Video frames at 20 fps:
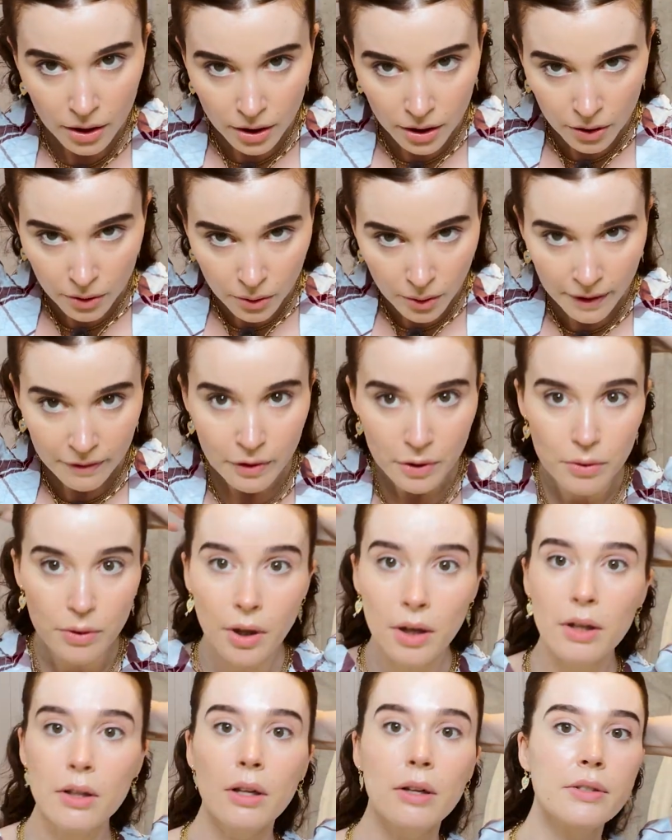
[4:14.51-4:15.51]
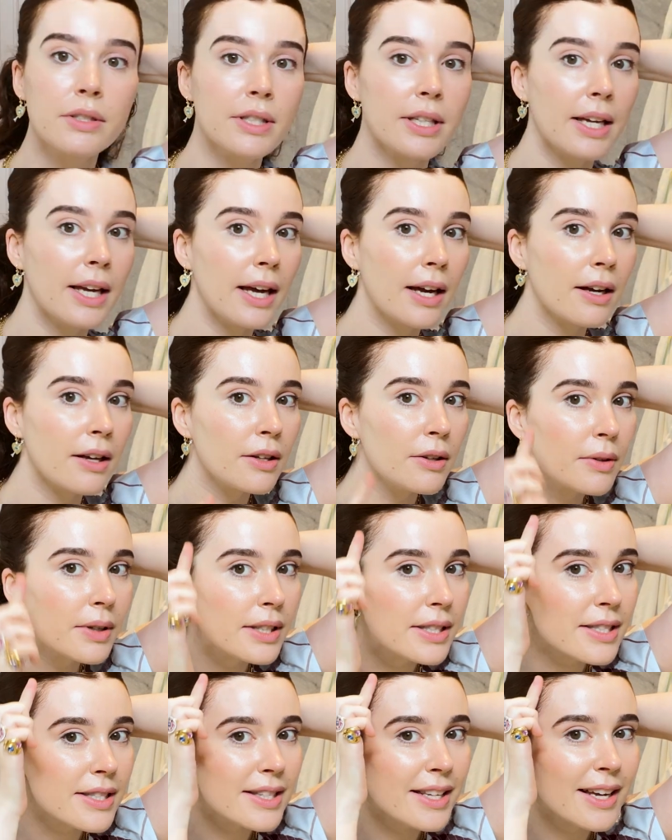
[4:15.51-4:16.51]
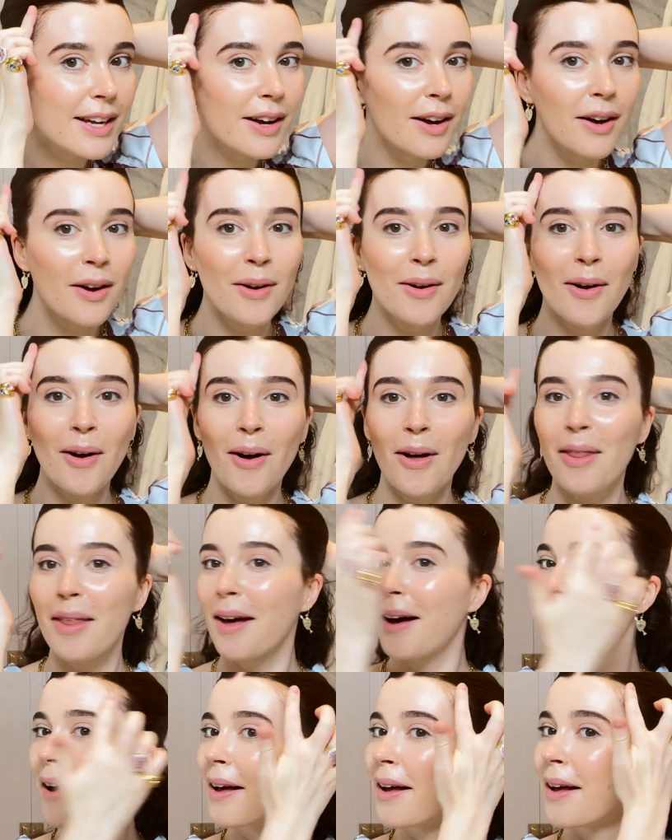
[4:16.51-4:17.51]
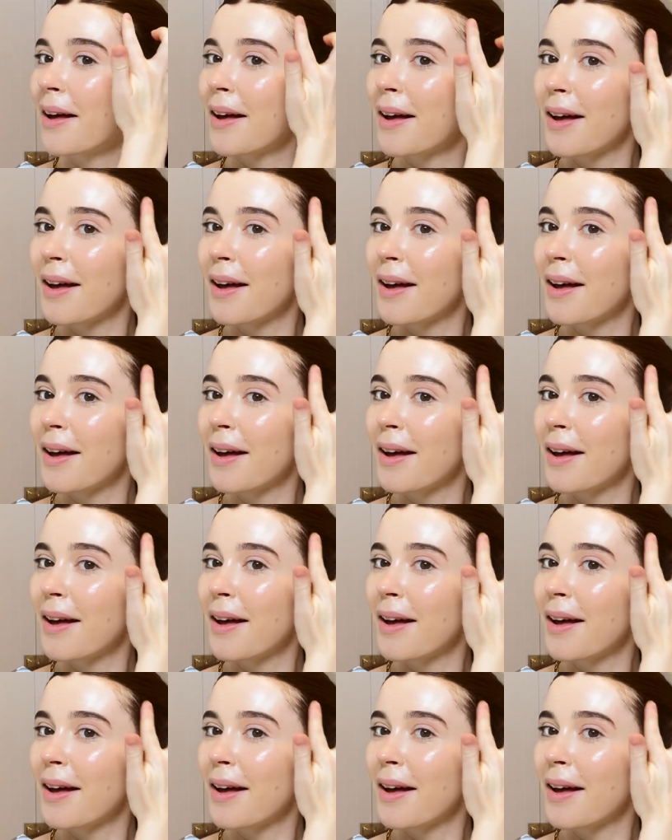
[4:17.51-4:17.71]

If you look closely, you can see all the